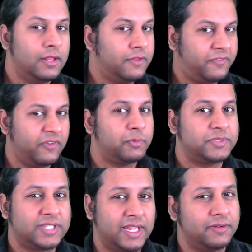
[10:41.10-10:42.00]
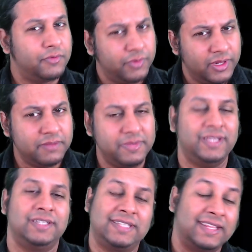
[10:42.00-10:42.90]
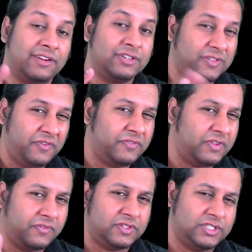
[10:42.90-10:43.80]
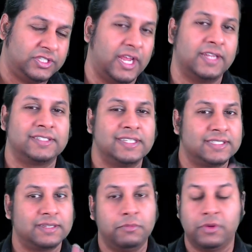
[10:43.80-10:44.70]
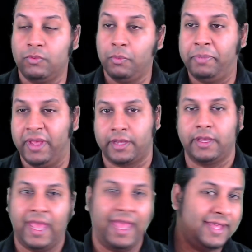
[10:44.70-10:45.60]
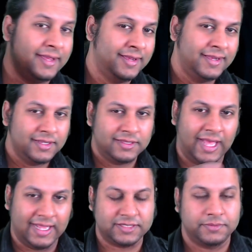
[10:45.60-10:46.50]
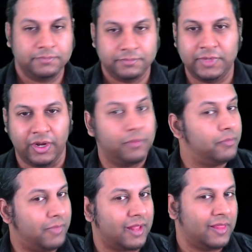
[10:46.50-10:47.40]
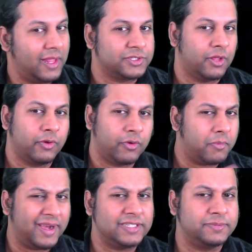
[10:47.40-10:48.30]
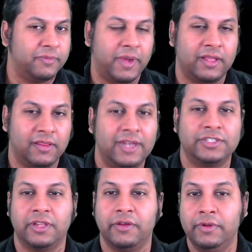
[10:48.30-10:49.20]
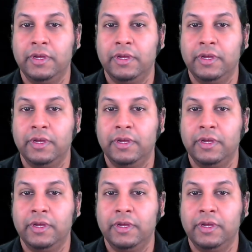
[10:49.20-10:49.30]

The 50% really means that there is a 50-50 chance that someone will pick, hey, that's, Michelangelo. It reminds me of Michelangelo.